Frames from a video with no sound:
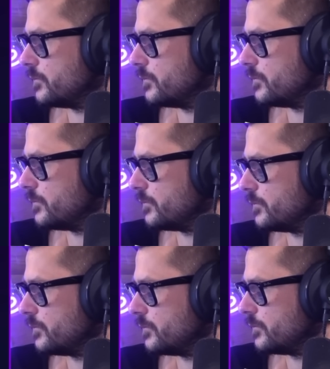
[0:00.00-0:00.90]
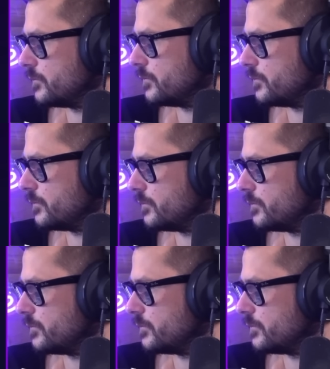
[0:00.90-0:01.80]

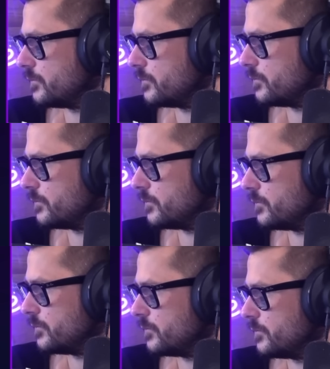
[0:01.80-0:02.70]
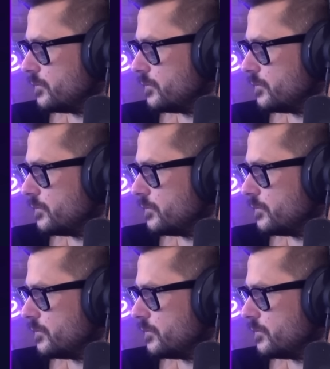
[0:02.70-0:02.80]
(not speaking)